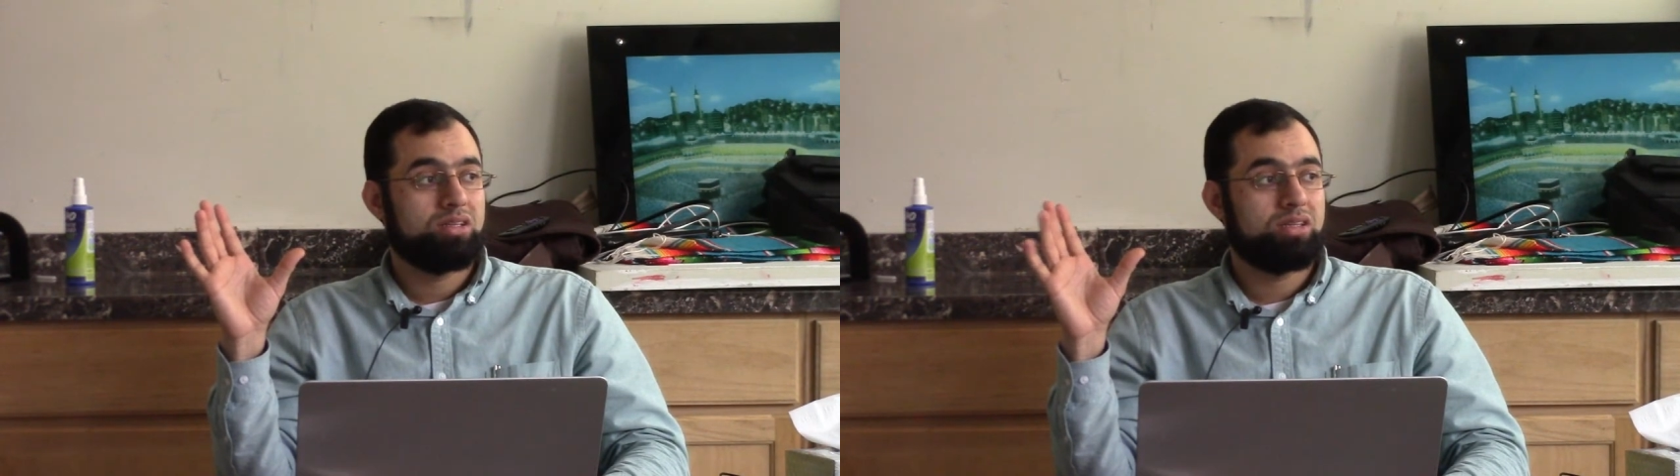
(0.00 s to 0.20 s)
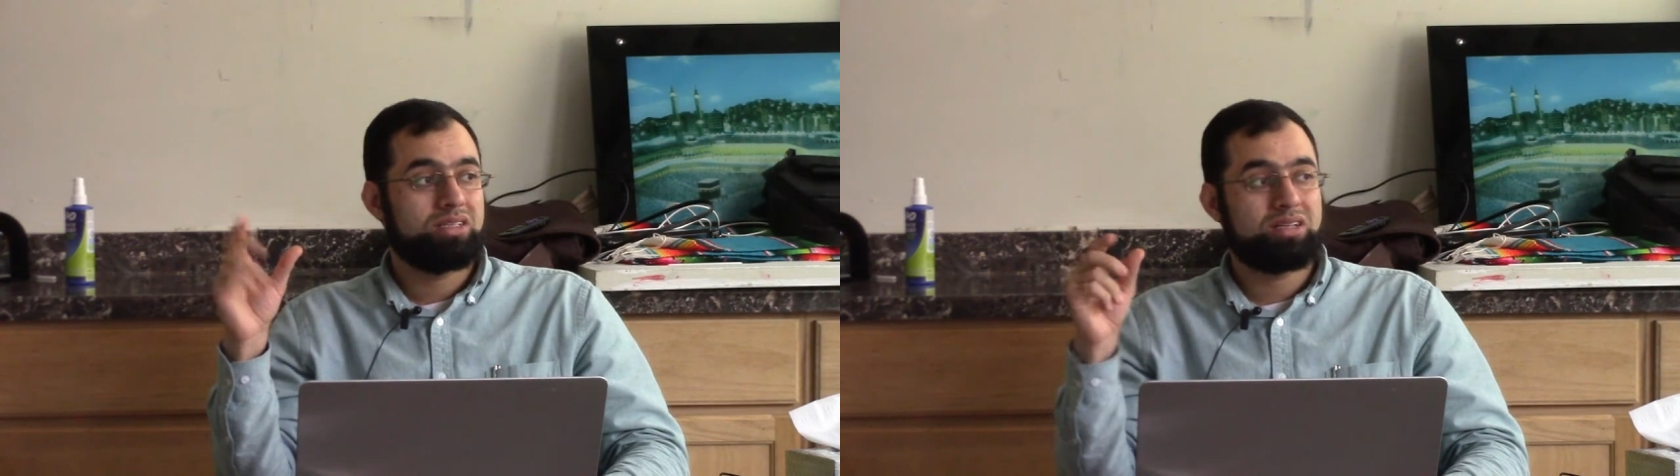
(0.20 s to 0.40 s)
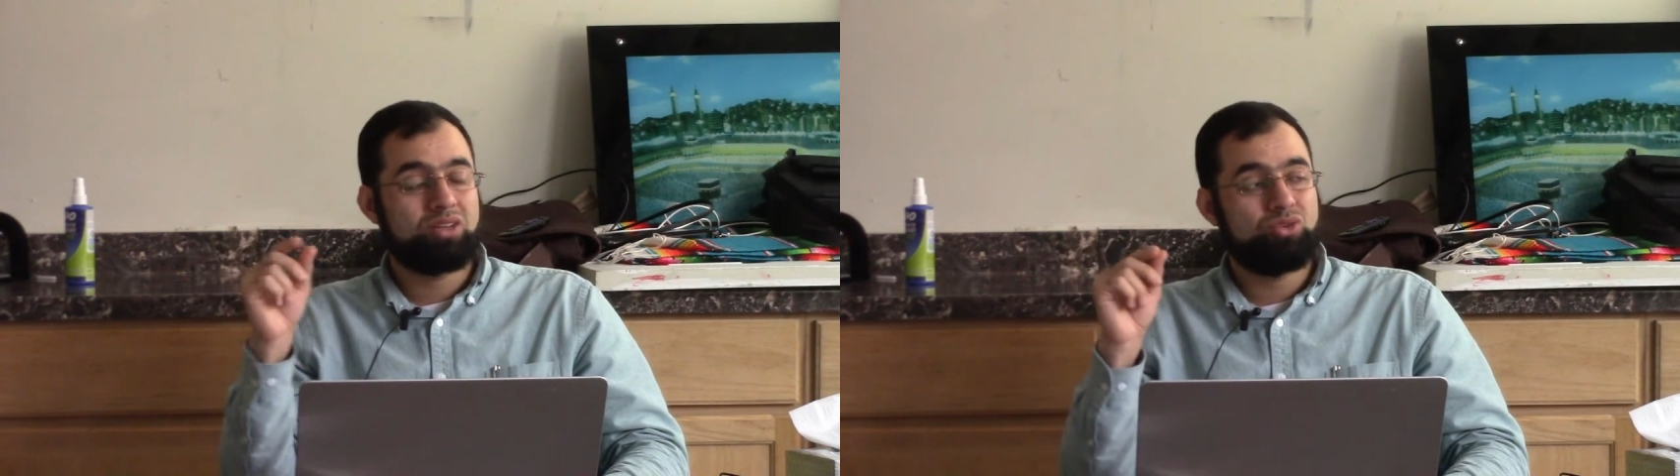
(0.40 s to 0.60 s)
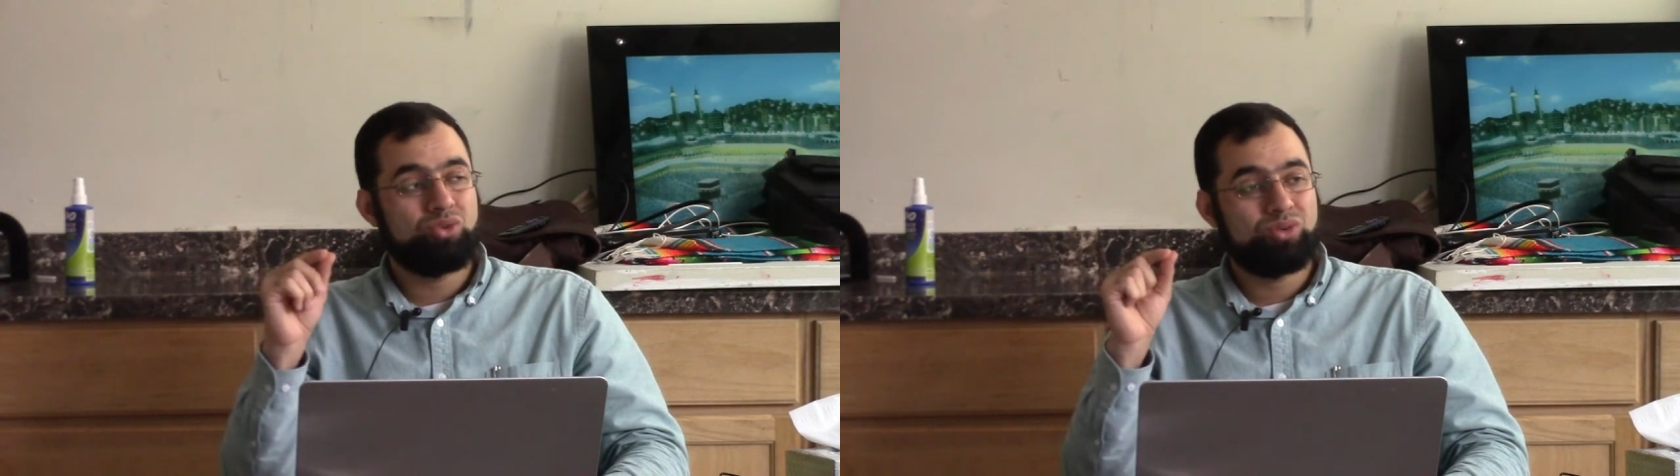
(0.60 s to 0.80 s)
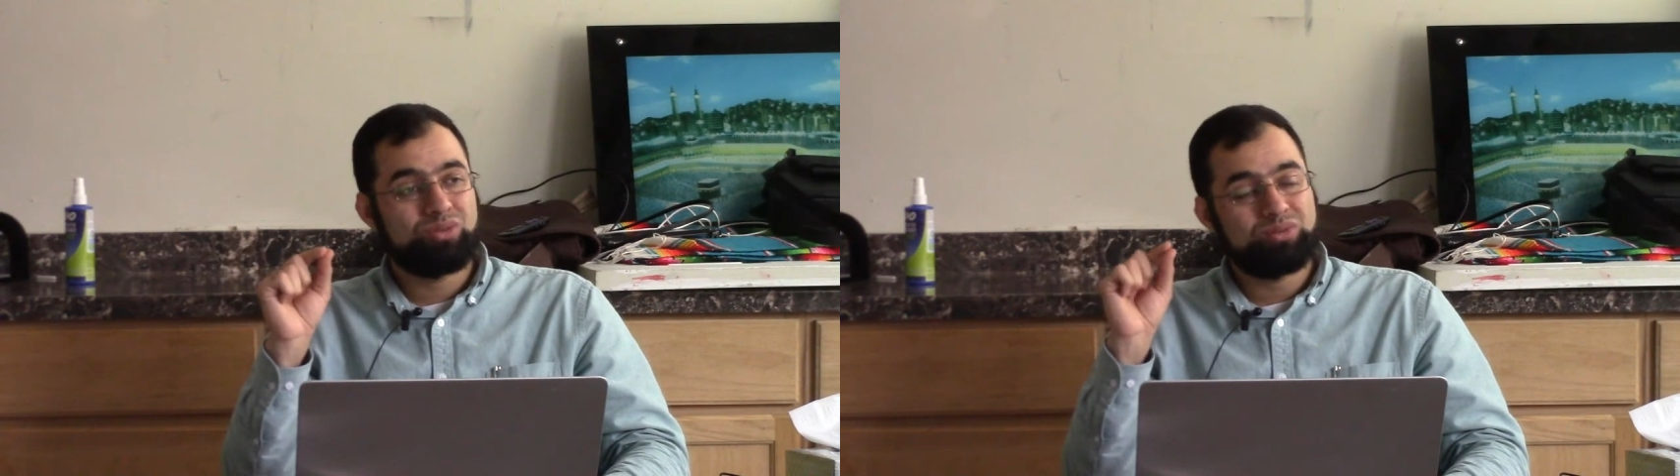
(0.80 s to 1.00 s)
They tell
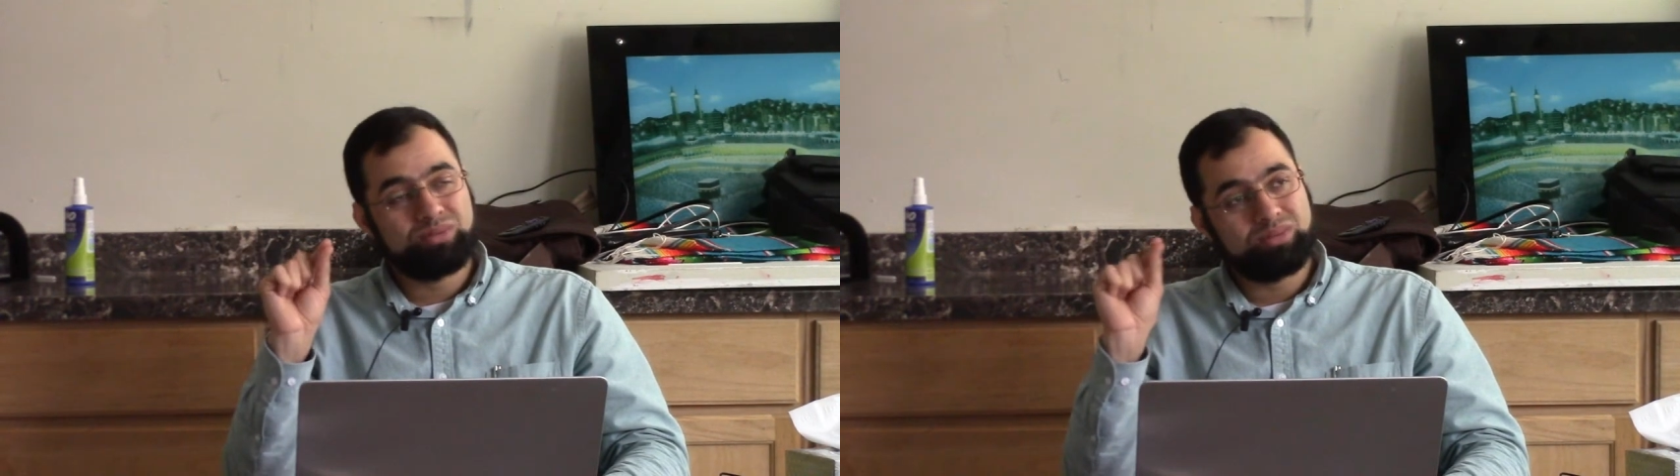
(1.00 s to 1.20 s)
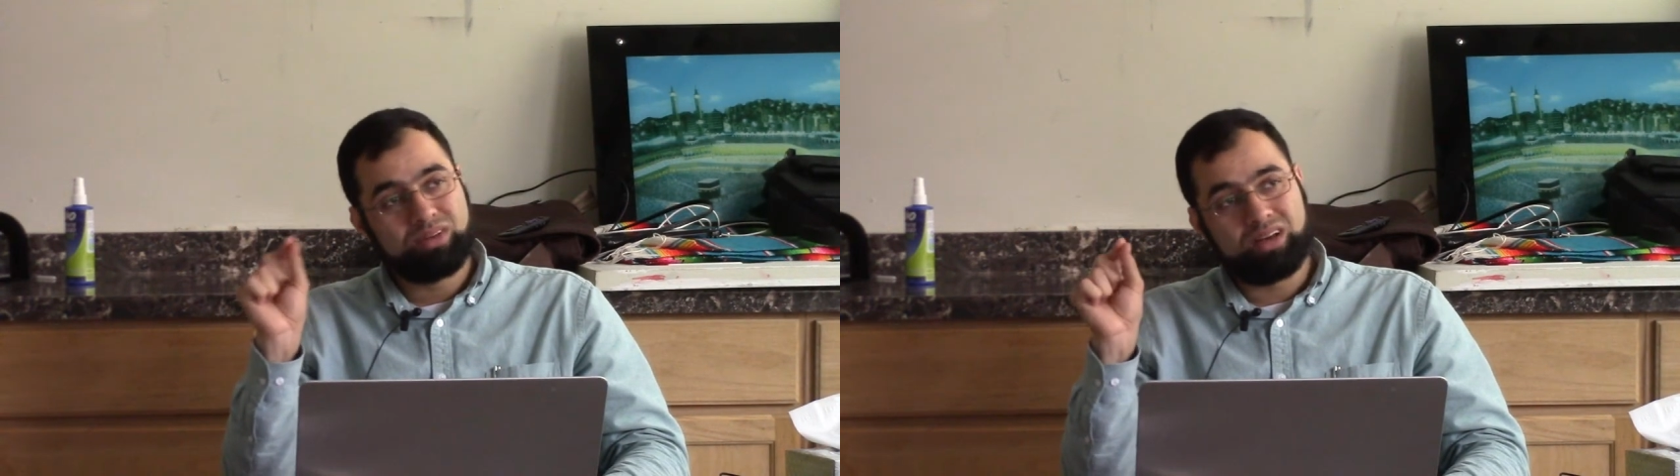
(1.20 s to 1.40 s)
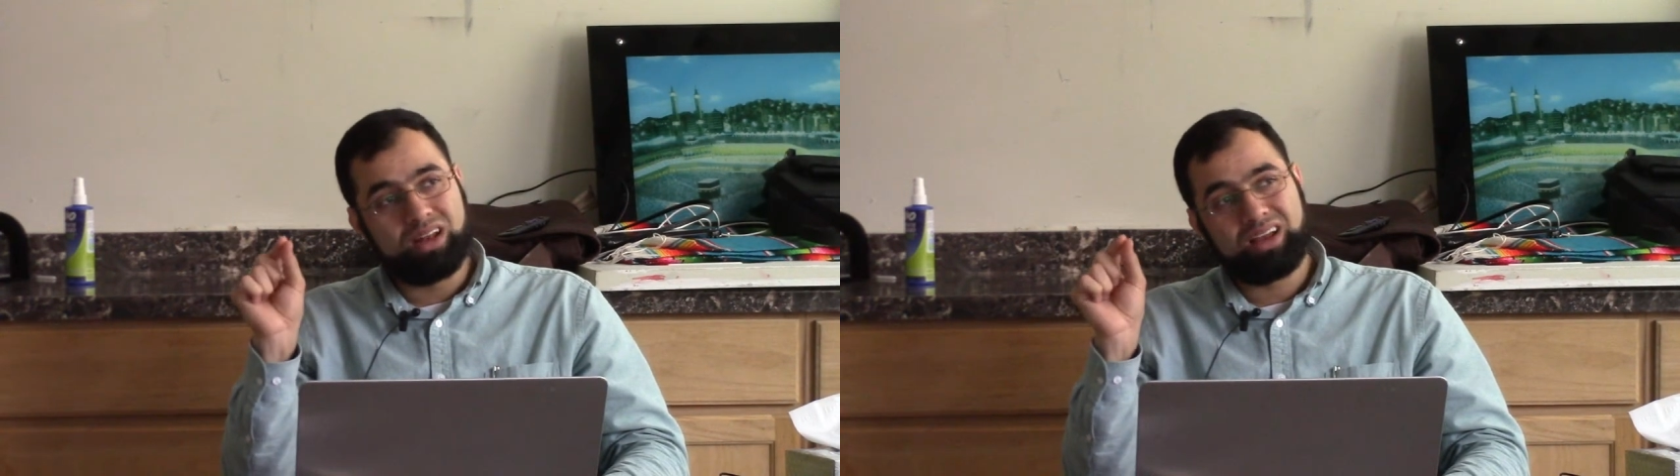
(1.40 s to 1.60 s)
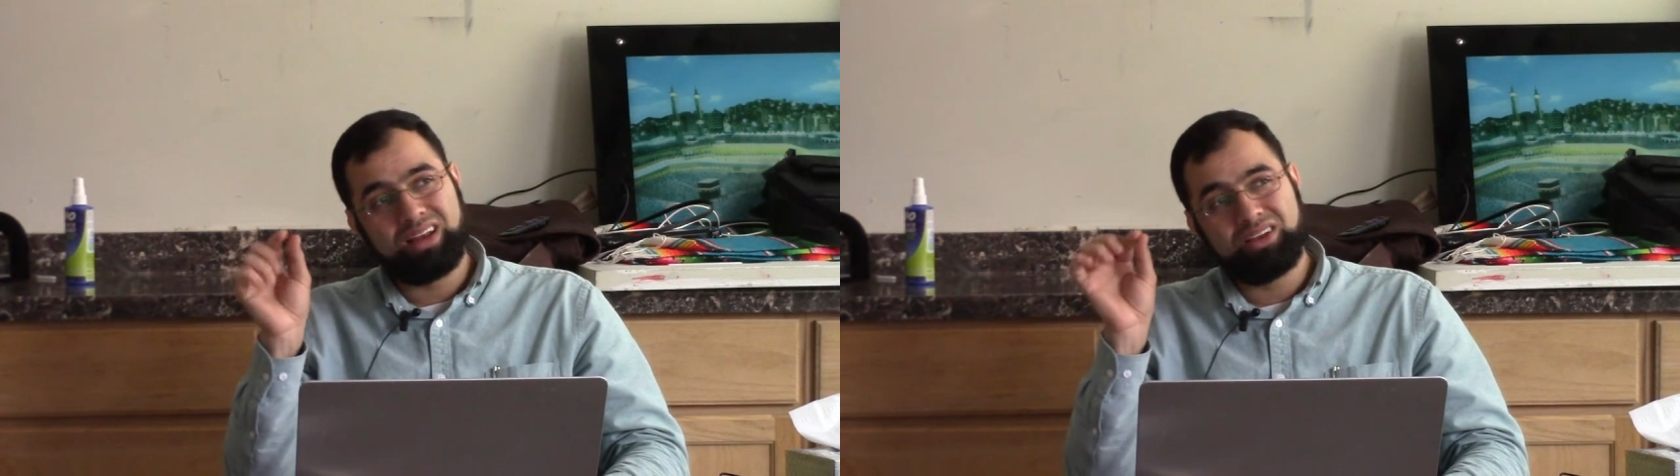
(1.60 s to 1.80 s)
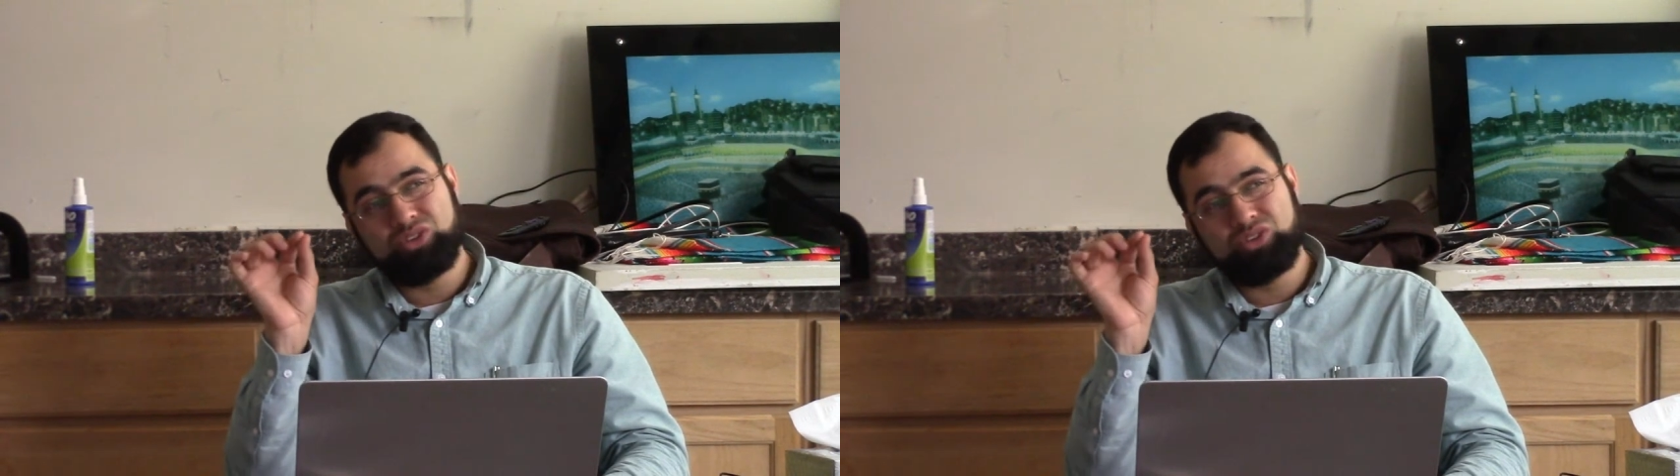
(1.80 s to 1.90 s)
you, qalqala,